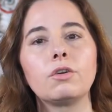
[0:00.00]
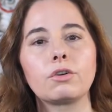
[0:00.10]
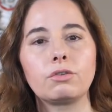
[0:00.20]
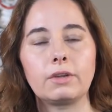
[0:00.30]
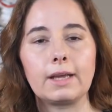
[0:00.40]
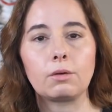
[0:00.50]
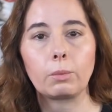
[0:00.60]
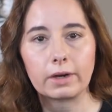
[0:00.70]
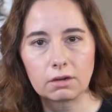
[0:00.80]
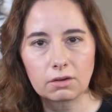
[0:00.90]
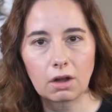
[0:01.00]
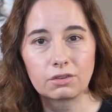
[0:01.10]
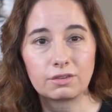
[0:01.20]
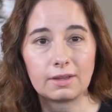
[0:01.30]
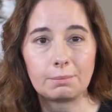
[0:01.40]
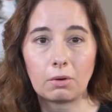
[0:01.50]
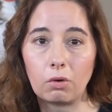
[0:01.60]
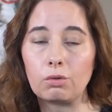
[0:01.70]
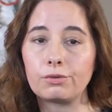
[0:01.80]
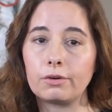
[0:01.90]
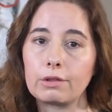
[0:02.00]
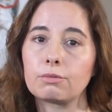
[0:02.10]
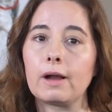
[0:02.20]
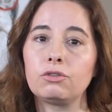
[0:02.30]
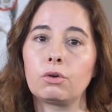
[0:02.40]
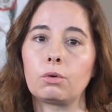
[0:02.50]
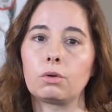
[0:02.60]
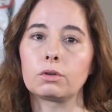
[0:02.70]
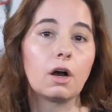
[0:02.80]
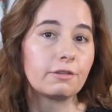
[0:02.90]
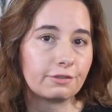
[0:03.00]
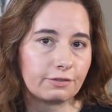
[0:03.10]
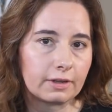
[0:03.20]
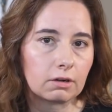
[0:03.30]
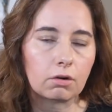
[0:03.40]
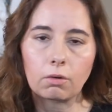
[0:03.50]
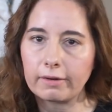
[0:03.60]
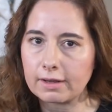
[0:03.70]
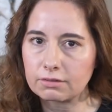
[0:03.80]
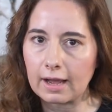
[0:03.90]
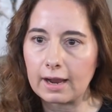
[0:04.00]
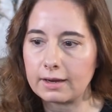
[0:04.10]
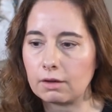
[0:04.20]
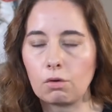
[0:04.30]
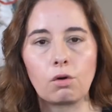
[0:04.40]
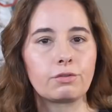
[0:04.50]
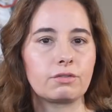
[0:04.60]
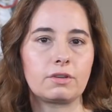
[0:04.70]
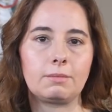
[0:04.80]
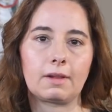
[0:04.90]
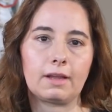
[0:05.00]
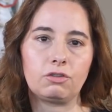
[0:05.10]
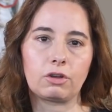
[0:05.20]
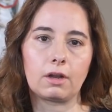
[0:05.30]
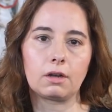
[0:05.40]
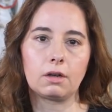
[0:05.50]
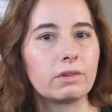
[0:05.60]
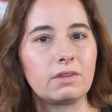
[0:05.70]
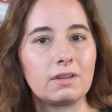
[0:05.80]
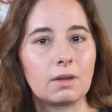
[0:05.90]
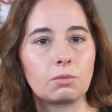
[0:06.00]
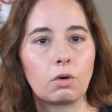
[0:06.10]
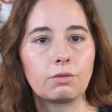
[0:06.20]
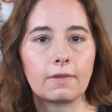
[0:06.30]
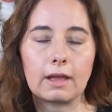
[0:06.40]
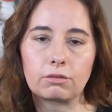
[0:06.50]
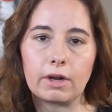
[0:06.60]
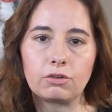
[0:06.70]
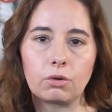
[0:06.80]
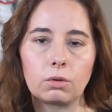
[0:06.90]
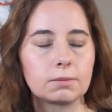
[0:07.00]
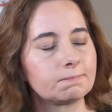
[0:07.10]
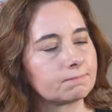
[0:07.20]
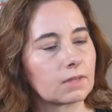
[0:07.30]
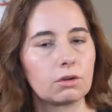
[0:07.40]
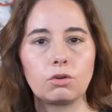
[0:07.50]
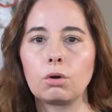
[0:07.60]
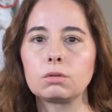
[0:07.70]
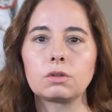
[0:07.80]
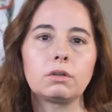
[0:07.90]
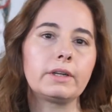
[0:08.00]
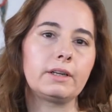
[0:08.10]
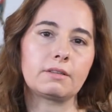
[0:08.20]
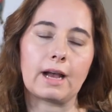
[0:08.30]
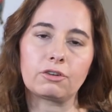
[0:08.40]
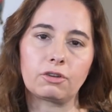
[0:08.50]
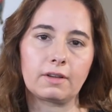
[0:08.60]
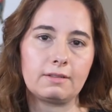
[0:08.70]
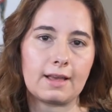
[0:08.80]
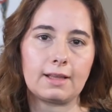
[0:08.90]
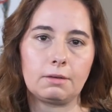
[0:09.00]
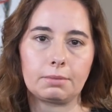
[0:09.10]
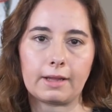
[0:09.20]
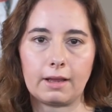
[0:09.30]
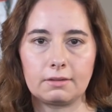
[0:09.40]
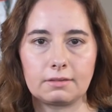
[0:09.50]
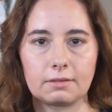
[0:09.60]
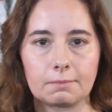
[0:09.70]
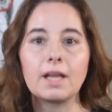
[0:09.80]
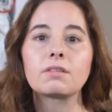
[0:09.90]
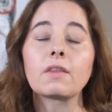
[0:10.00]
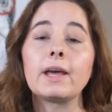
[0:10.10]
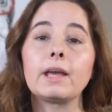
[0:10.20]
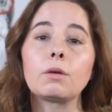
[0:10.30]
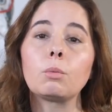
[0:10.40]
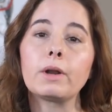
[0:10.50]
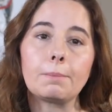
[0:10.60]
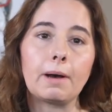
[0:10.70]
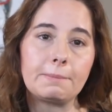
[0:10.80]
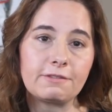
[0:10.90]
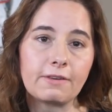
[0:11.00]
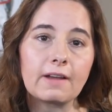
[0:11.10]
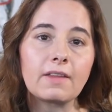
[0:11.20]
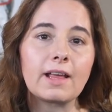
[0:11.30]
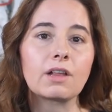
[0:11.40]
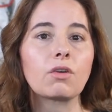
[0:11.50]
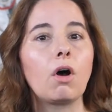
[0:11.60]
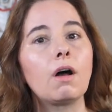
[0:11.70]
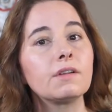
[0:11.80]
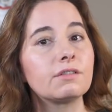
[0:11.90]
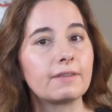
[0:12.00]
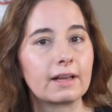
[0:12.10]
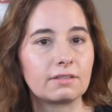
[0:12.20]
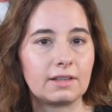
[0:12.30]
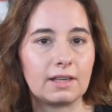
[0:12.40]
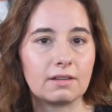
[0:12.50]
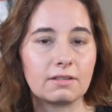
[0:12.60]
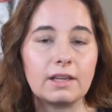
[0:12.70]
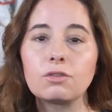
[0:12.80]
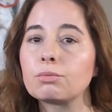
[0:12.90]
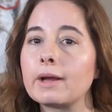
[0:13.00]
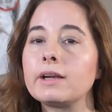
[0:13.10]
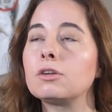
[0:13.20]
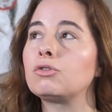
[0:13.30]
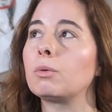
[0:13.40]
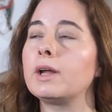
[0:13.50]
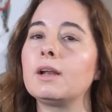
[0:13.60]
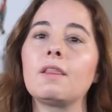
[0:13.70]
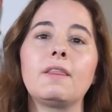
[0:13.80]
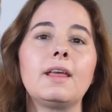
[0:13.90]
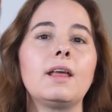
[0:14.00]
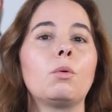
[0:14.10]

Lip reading: understand when our dogs tip over a threshold of fear or anxiety or overstimulation. Once he tips over that threshold, no learning is actually taking place. It's like when a puppy finally gets all his vaccines and he's ready to join the